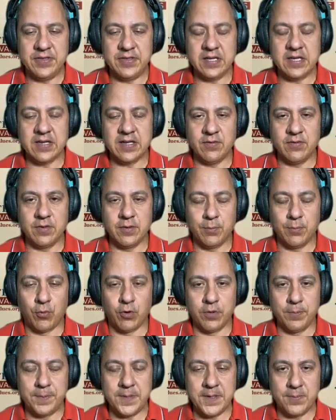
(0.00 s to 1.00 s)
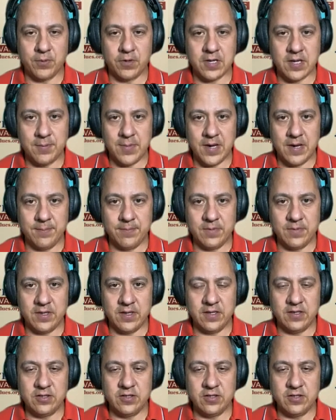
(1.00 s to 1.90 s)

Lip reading: I think the more people come up,